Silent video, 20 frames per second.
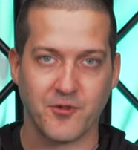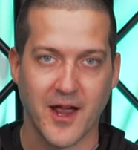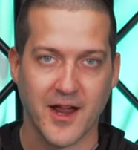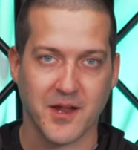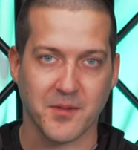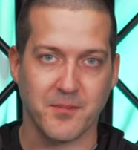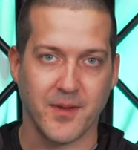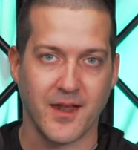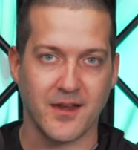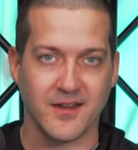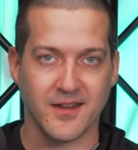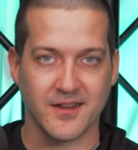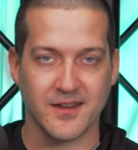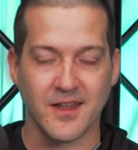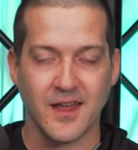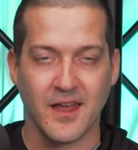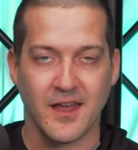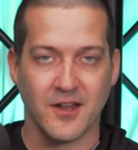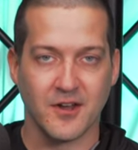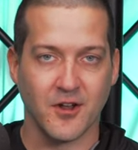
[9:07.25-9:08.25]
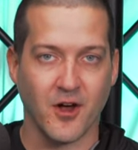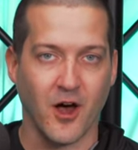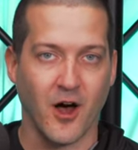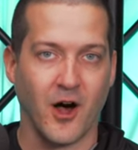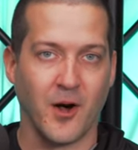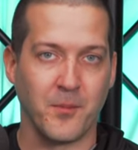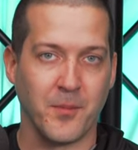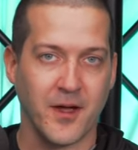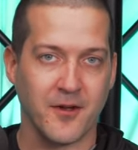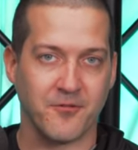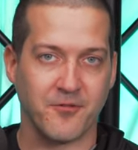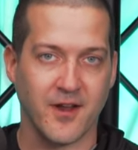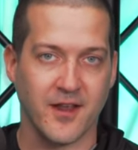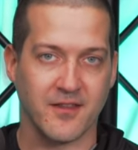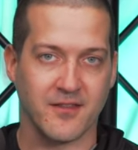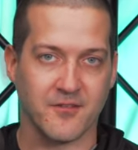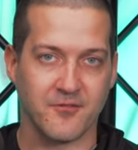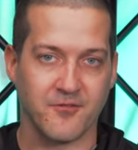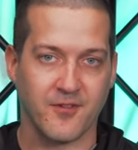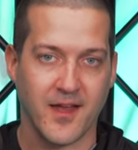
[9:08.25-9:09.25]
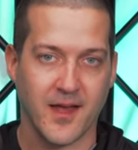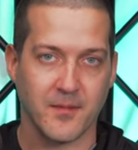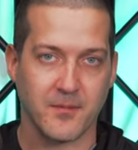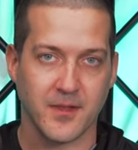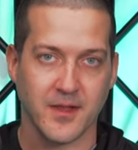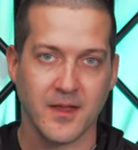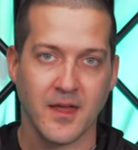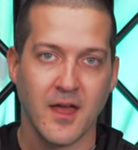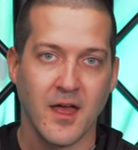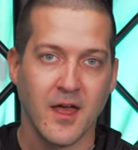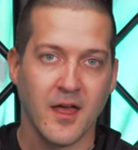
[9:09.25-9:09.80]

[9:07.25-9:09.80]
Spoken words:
recommending to all my friends and family.